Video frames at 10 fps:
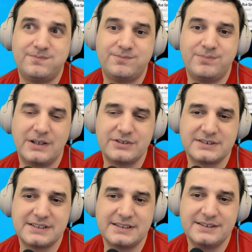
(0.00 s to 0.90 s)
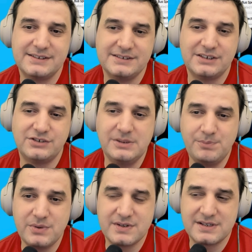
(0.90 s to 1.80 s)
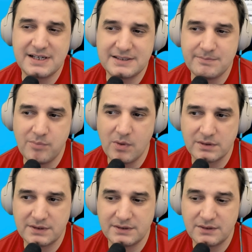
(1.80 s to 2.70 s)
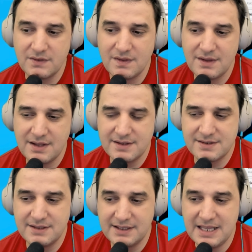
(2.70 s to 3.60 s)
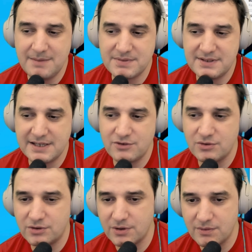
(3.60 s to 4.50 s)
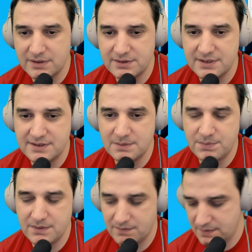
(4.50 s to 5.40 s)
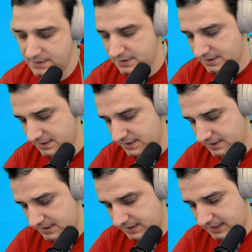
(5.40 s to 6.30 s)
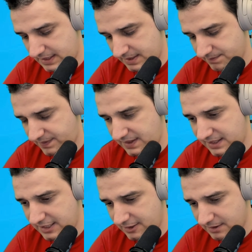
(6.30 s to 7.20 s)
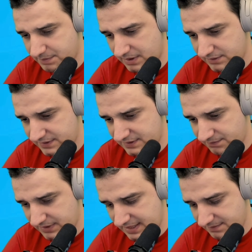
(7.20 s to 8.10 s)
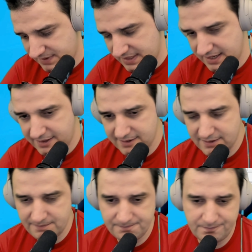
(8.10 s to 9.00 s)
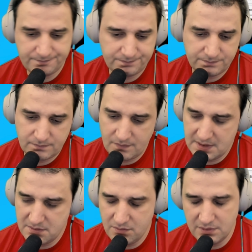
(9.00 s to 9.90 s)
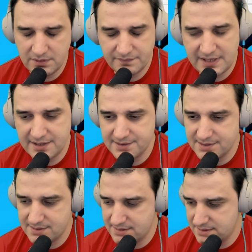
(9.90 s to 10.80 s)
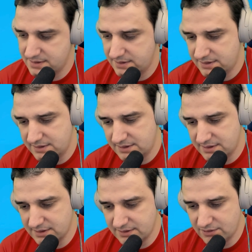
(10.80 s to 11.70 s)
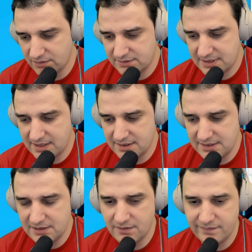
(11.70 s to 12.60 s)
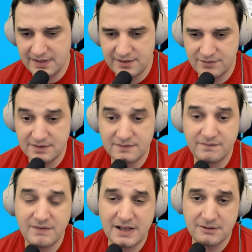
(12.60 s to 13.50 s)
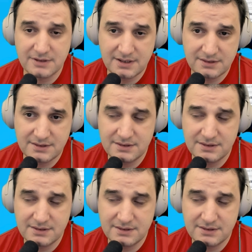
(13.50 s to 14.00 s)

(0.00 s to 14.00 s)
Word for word: how should say? The GPU is not important. It's the games that you throw at the CPU. I'm thinking about some games like um, World of Tanks, Dota, League of Legends, Valorant.